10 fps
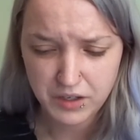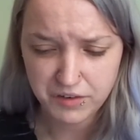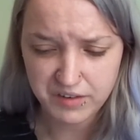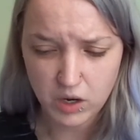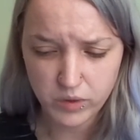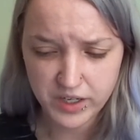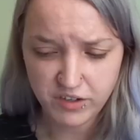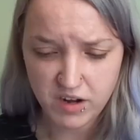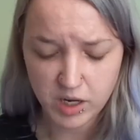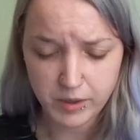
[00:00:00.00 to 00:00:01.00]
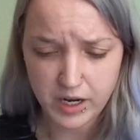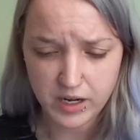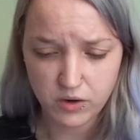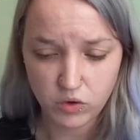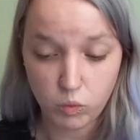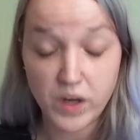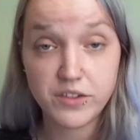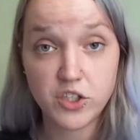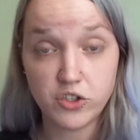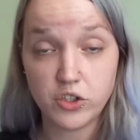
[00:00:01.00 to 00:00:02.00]
So now we're going to talk about what
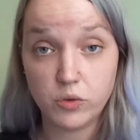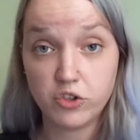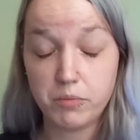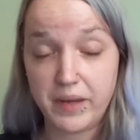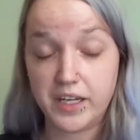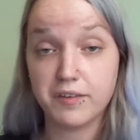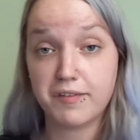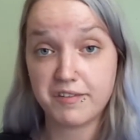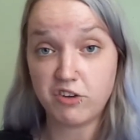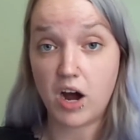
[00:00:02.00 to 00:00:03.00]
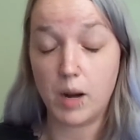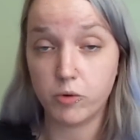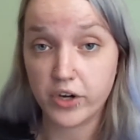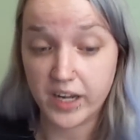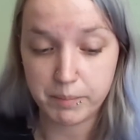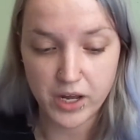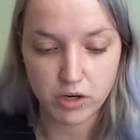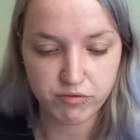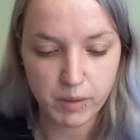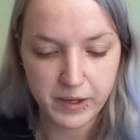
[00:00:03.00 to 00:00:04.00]
to do to make it stop or to get better
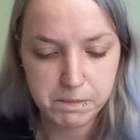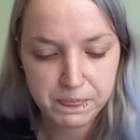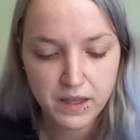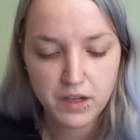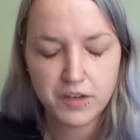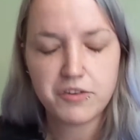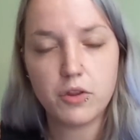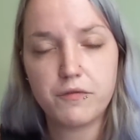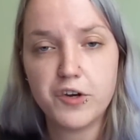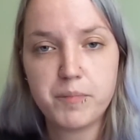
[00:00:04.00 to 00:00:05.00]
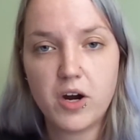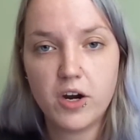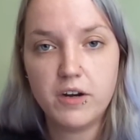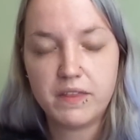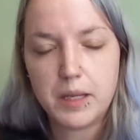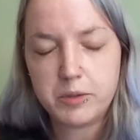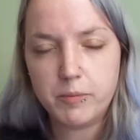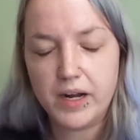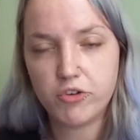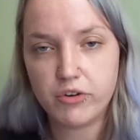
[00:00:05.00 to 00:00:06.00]
from it. So the first part that Blue
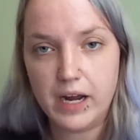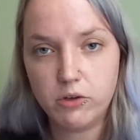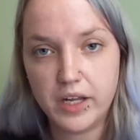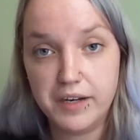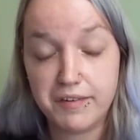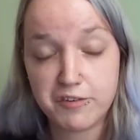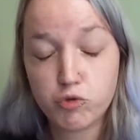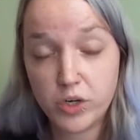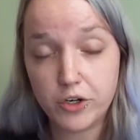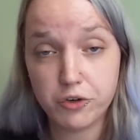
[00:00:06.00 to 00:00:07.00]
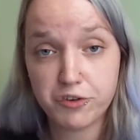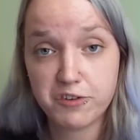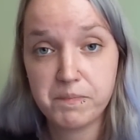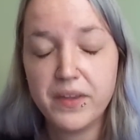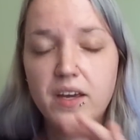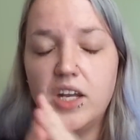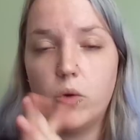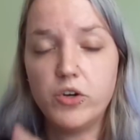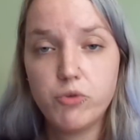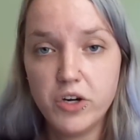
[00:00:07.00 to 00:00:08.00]
Badger outlines is triggers. Now
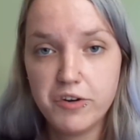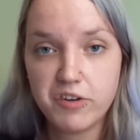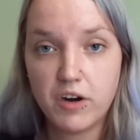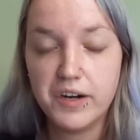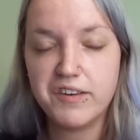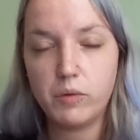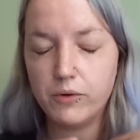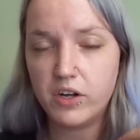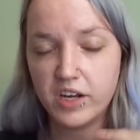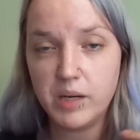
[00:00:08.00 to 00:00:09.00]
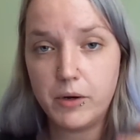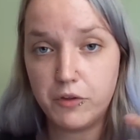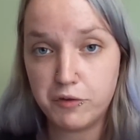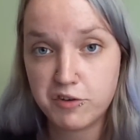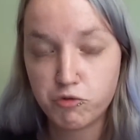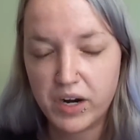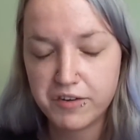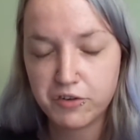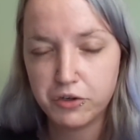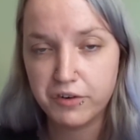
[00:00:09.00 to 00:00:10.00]
what triggers are is that we were talking about those
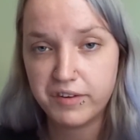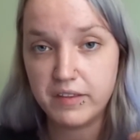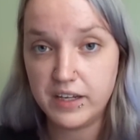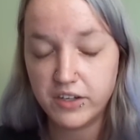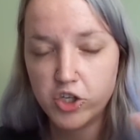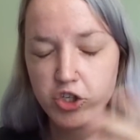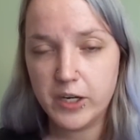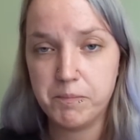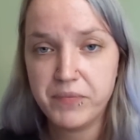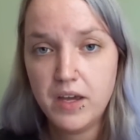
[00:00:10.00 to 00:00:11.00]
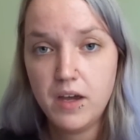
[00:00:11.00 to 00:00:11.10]
stressors and the addiction,